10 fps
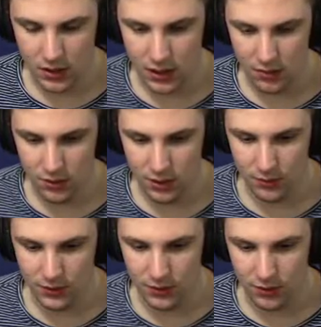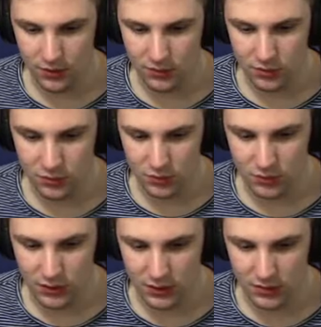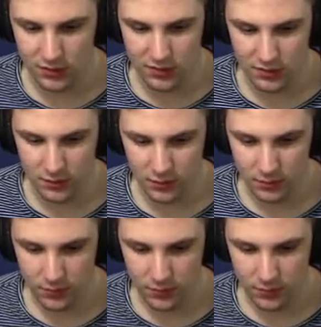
How are we going to do this?